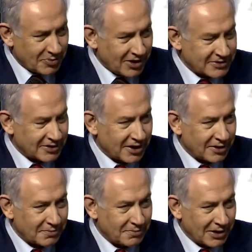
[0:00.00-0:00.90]
bonds are
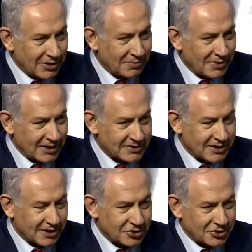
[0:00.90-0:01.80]
not merely based
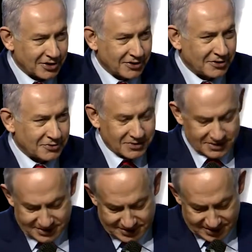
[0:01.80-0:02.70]
on shared
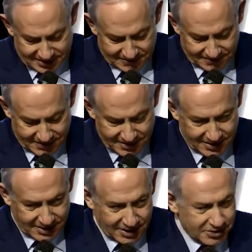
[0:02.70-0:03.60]
interests uh,
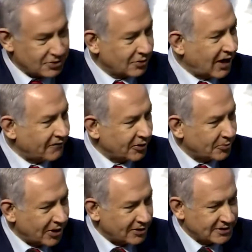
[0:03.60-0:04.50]
and geographic
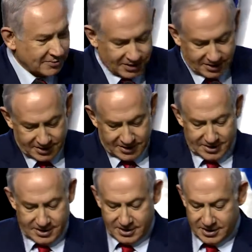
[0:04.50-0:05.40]
proximity.
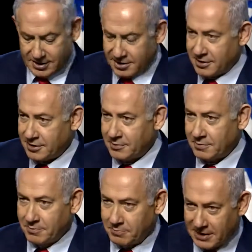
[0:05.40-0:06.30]
They're
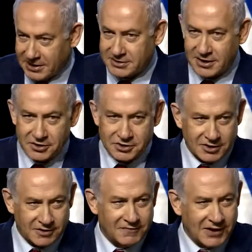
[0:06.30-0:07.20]
based on
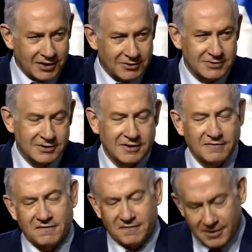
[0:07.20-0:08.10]
shared values in a
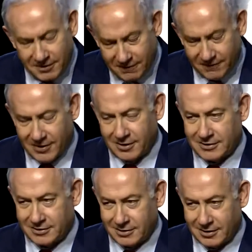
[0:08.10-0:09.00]
very
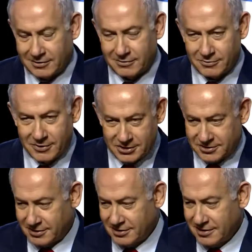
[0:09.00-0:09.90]
volatile
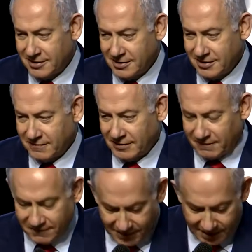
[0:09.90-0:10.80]
region, very
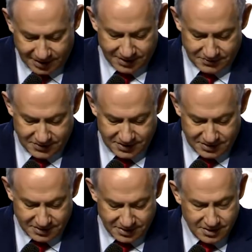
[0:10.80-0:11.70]
violent
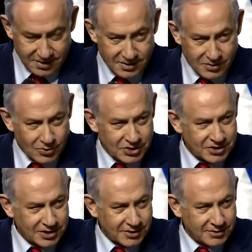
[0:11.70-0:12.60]
region. We
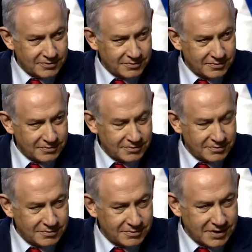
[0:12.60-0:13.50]
share
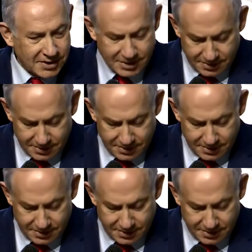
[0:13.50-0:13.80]
uh,